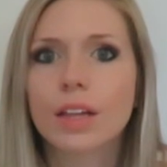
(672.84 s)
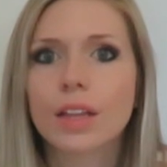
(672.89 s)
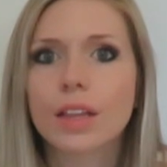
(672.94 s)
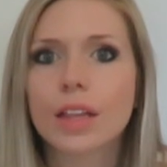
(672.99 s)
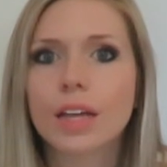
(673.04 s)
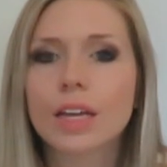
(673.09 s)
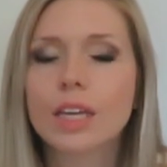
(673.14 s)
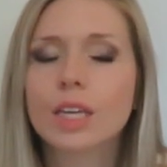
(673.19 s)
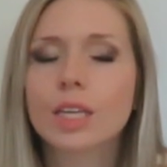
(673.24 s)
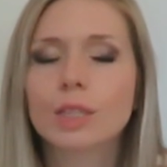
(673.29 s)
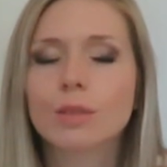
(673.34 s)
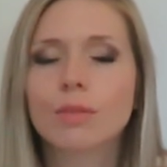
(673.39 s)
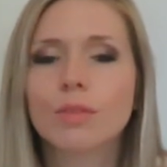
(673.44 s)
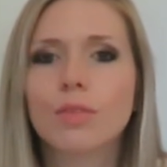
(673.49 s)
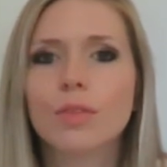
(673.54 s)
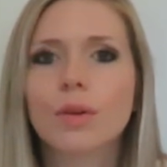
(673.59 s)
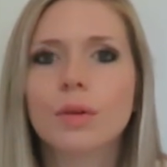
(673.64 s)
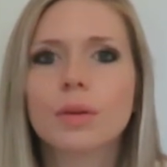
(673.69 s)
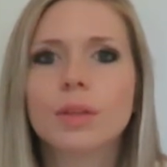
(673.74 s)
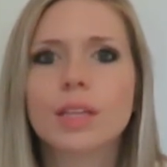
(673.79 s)
Like, cause
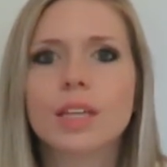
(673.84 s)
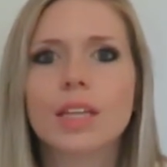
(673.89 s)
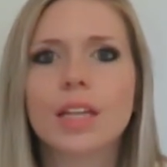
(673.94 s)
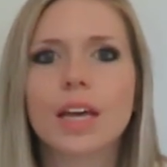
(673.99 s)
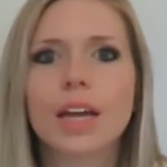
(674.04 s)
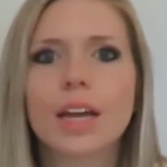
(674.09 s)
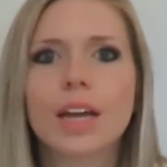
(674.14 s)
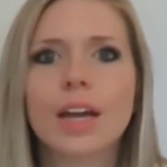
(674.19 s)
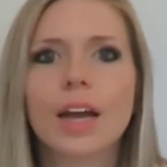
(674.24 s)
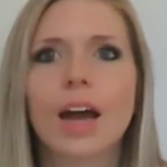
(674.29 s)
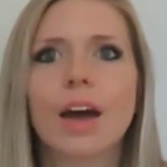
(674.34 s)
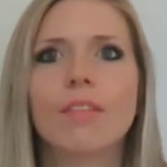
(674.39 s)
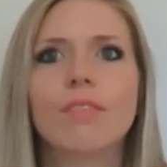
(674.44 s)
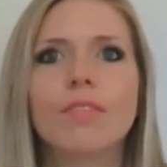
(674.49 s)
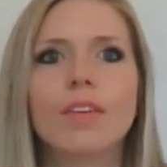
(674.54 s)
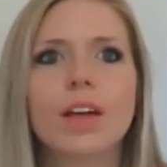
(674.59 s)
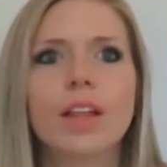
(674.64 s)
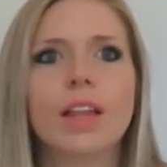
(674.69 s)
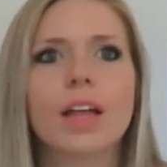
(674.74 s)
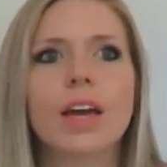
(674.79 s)
before with Claire, I
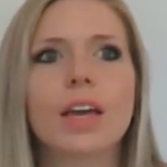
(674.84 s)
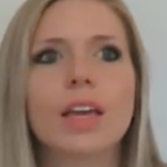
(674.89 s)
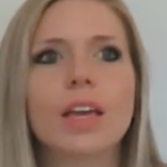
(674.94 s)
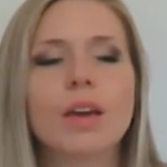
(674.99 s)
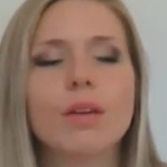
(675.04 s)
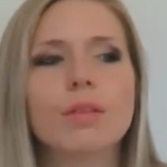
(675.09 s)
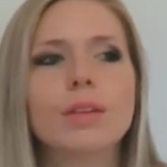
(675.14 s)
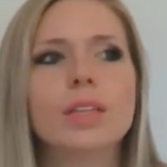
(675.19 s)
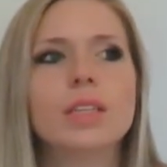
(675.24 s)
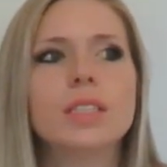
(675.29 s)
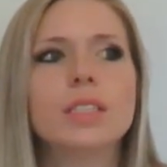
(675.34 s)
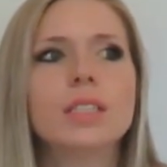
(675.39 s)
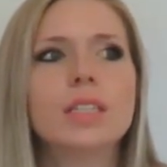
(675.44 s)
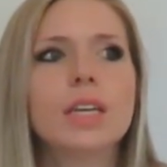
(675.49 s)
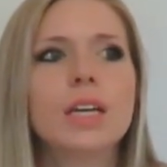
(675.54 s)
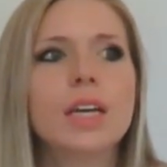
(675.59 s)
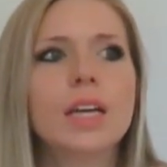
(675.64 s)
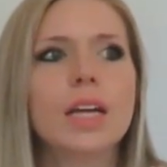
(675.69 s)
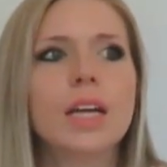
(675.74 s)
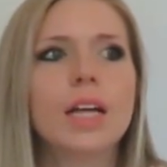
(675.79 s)
felt like it was
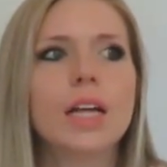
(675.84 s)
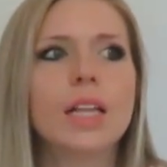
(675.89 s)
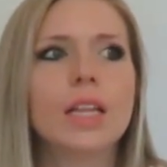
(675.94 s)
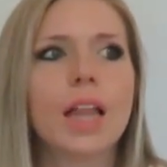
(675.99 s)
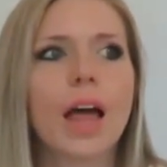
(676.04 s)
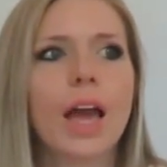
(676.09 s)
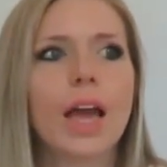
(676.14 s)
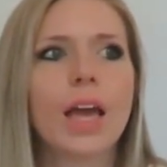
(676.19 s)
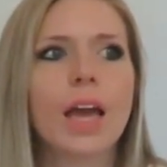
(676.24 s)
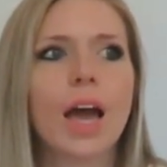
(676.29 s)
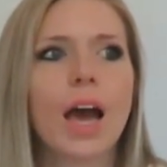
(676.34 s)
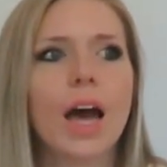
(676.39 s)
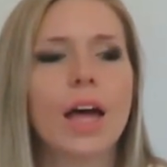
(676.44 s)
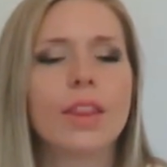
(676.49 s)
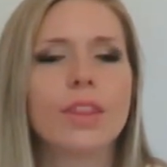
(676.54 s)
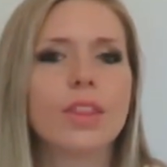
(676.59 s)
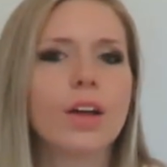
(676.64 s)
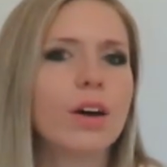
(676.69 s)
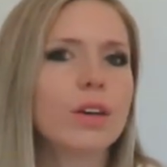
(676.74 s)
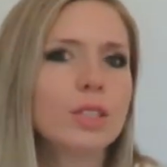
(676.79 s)
like, I
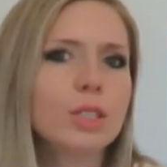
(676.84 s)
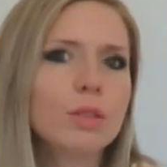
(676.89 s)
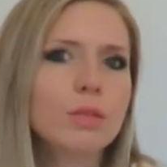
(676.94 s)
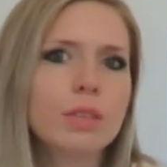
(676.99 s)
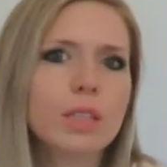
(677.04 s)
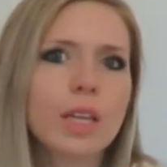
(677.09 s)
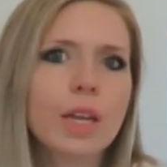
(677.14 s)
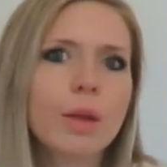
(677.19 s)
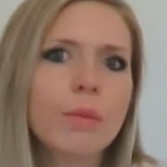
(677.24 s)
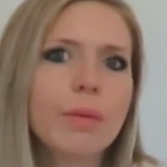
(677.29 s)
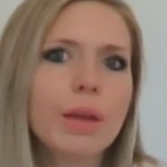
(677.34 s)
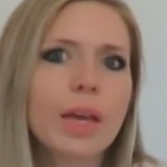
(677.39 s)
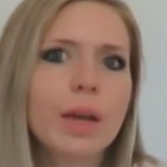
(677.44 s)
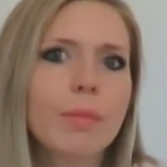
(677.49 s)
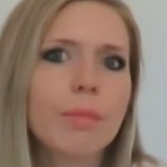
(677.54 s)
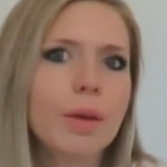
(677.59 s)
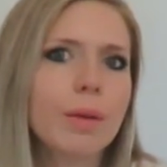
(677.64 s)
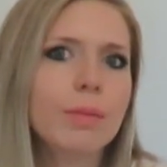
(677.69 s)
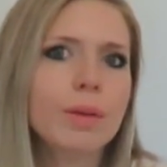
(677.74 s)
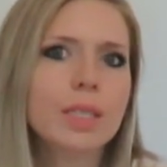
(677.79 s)
thought she was gonna be
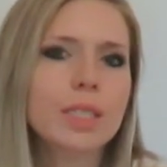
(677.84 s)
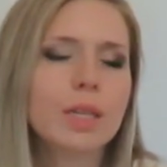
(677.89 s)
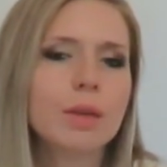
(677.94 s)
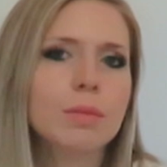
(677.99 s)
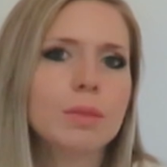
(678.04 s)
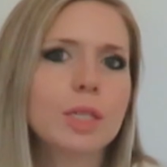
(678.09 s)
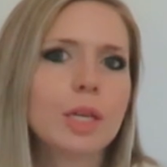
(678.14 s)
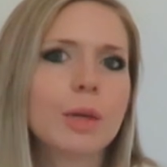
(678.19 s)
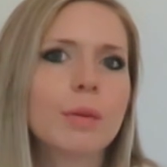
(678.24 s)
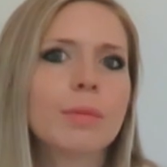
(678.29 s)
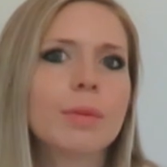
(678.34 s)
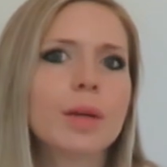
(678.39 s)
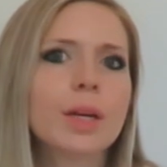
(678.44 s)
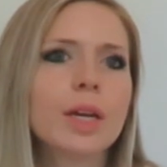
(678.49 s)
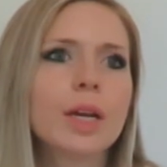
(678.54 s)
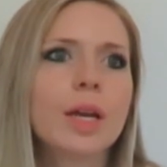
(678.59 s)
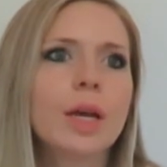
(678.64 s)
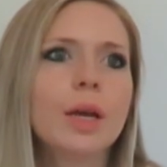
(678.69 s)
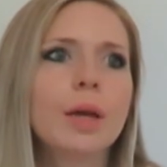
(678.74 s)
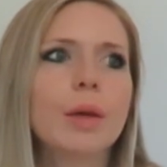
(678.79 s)
here maybe
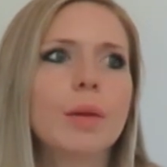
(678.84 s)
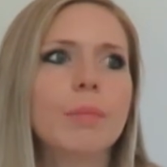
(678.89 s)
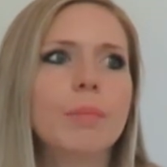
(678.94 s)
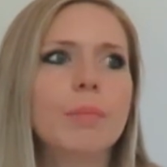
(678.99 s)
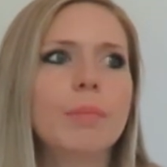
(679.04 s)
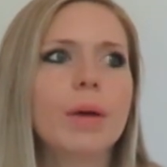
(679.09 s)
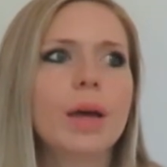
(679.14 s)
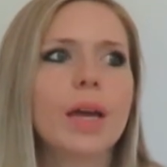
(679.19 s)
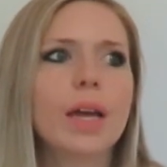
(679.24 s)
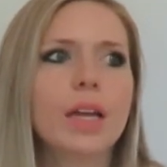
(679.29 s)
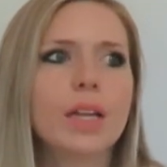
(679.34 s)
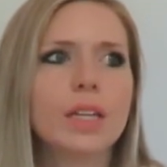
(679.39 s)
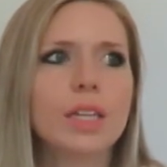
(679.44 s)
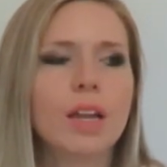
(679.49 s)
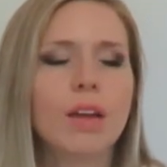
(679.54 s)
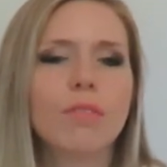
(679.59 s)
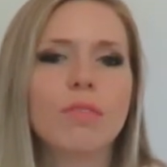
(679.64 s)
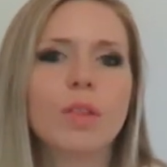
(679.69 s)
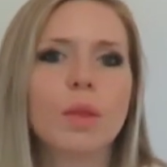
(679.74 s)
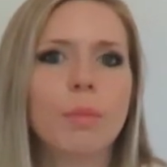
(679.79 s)
September, but
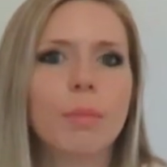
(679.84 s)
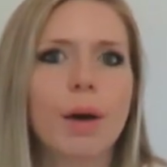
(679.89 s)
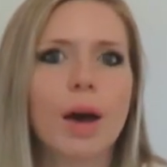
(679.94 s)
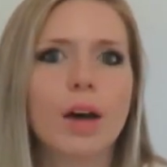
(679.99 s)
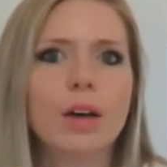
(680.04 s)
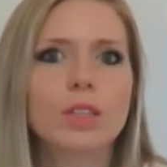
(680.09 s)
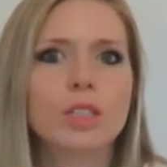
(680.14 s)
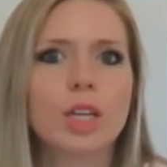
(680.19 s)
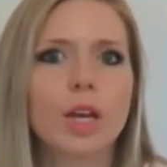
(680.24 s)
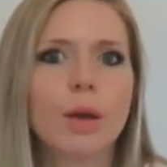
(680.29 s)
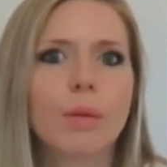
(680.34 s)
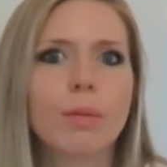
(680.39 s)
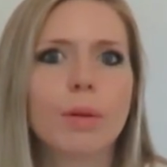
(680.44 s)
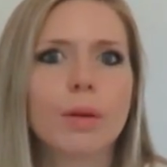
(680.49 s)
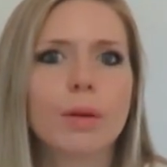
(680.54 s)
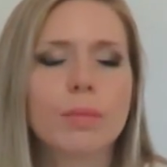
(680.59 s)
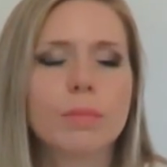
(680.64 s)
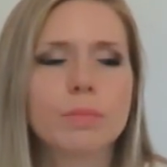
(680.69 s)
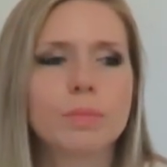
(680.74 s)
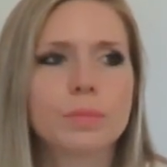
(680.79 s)
definitely by
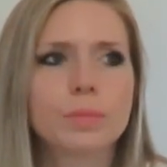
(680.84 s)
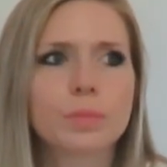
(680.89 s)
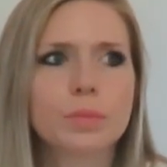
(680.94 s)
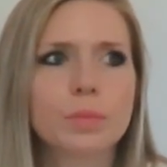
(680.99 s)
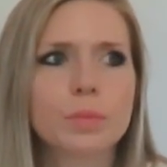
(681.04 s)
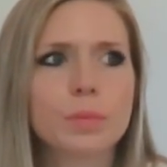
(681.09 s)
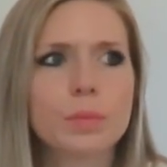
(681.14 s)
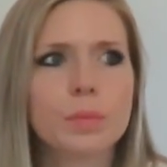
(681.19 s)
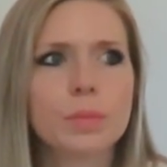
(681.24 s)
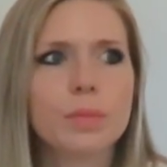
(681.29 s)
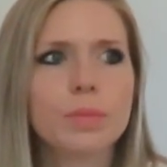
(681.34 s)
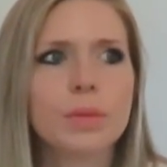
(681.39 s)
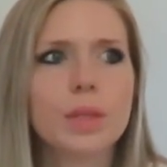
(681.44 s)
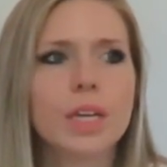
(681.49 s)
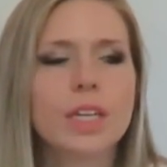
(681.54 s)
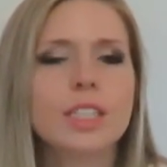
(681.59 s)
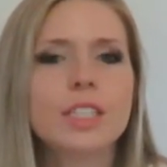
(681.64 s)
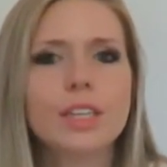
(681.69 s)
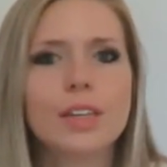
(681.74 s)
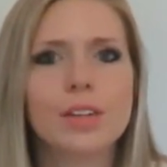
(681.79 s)
October.
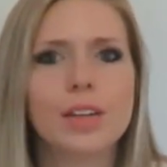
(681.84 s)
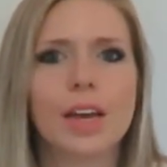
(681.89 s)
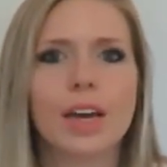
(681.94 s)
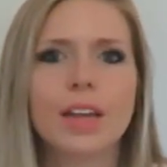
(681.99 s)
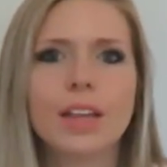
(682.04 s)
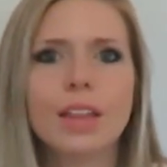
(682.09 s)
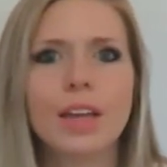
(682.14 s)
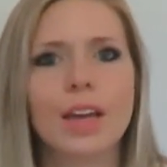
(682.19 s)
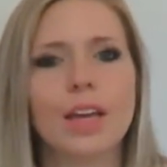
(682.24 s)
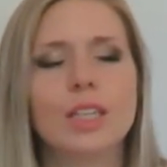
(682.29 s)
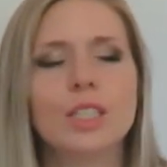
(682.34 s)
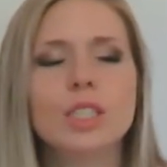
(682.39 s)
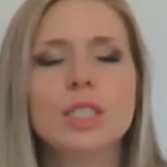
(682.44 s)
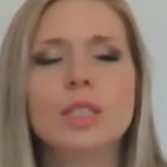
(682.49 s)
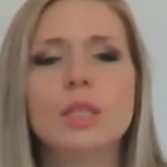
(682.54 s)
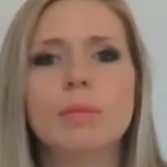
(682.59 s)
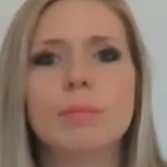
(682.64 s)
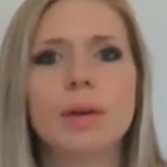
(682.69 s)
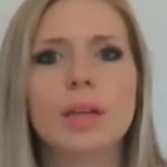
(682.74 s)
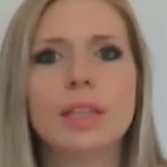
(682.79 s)
And so now I think
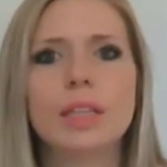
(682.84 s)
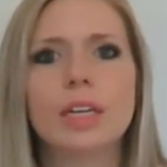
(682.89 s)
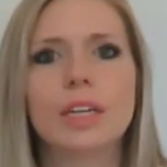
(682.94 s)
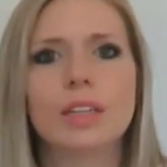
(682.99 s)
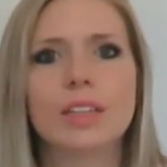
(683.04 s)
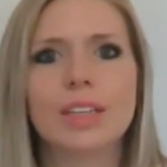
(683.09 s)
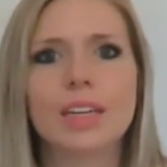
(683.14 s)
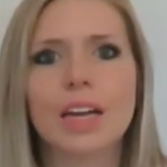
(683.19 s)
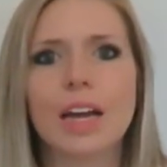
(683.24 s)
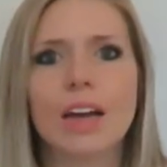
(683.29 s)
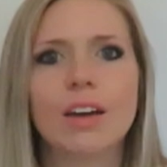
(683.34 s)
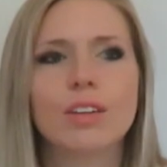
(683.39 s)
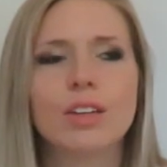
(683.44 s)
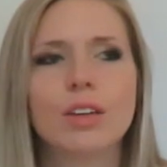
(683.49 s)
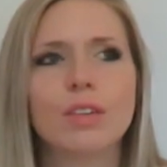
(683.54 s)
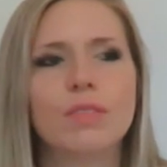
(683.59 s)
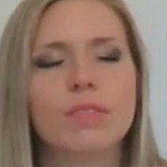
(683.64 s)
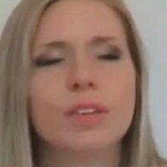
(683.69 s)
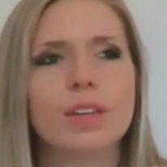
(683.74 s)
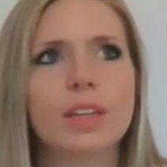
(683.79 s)
just a month earlier, I don't
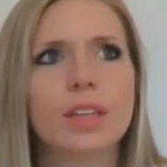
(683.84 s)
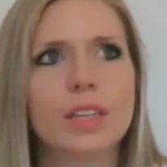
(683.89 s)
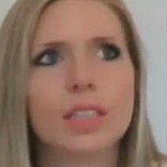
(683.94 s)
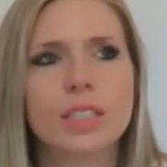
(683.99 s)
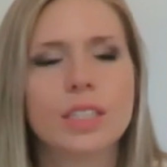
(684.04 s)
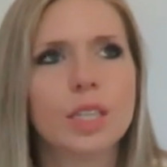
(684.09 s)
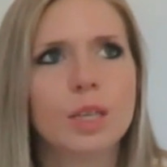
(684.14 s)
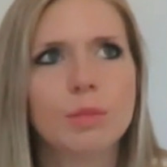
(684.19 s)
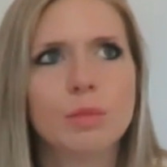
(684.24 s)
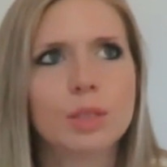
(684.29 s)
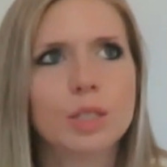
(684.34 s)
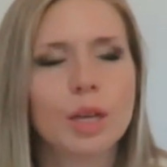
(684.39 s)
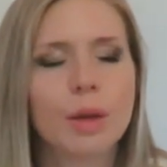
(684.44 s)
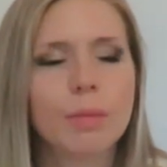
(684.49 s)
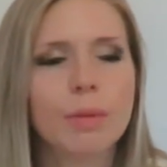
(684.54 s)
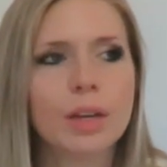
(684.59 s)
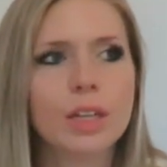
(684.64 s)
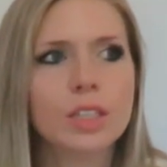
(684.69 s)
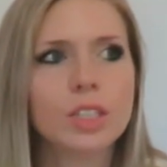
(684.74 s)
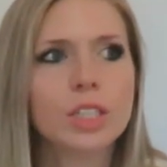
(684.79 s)
know if it seems
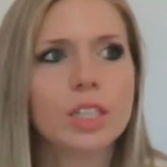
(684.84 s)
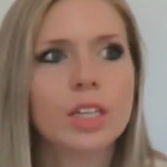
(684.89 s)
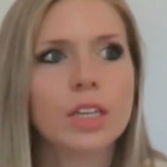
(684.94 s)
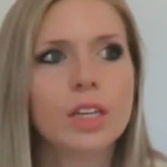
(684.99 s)
so much